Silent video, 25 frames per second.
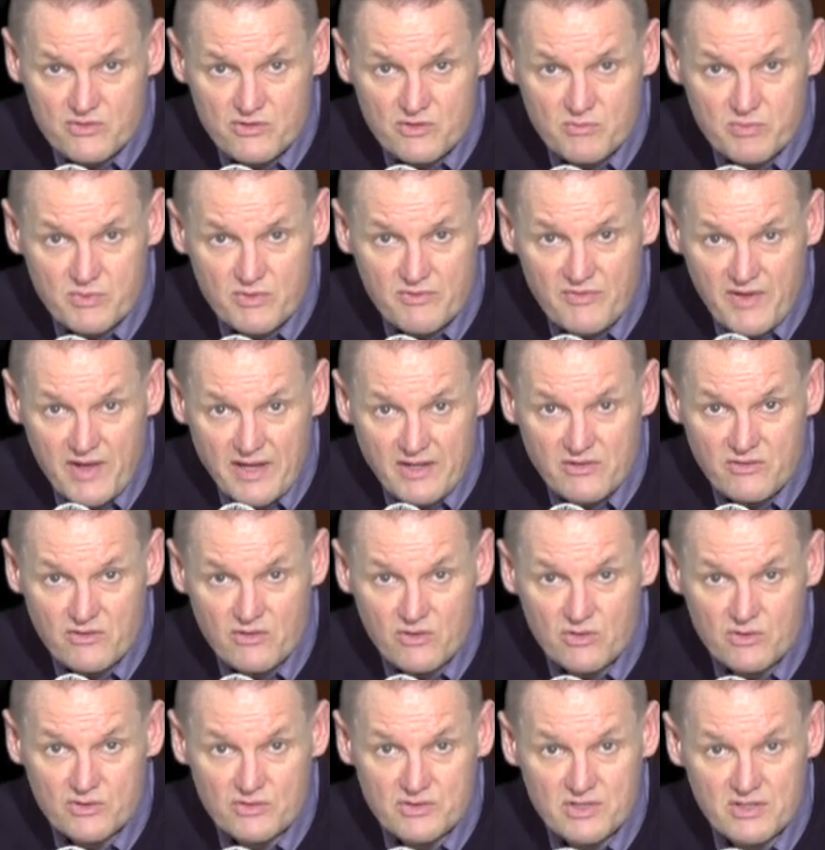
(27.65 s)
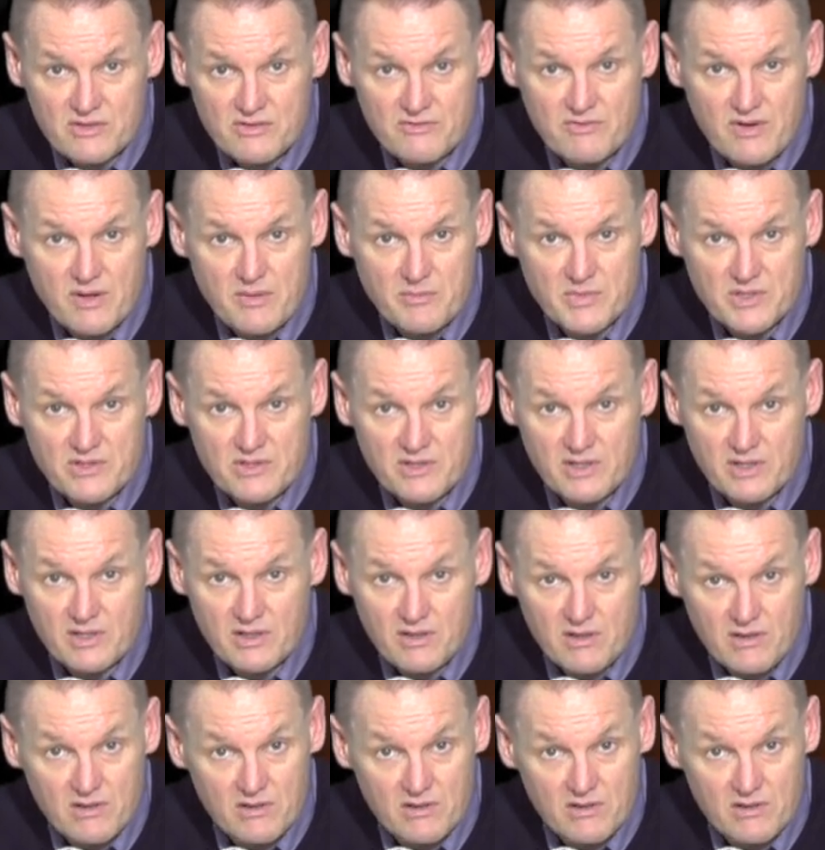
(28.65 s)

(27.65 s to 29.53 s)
to prevent nausea and vomiting